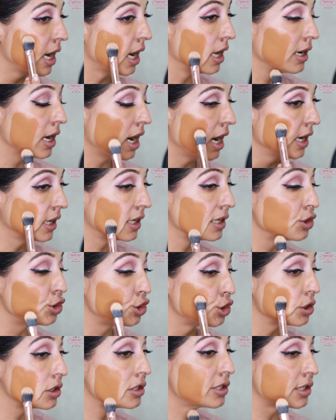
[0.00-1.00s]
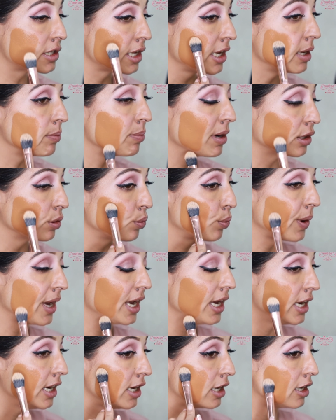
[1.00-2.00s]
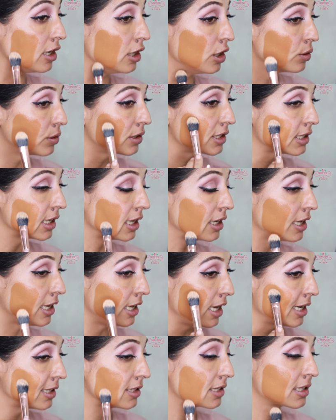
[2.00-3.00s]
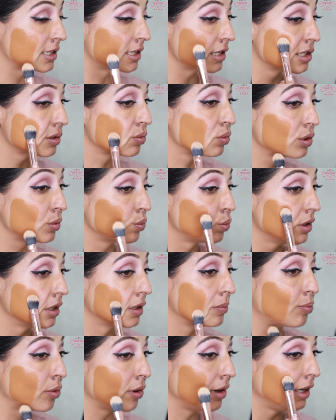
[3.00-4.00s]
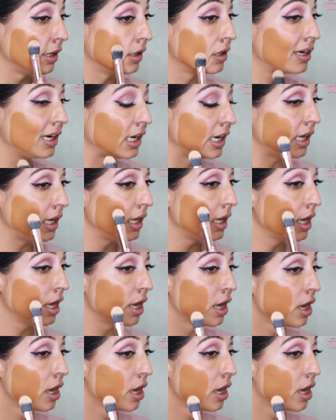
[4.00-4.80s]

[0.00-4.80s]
and I can just say by the way it looks that yes, this would work brilliantly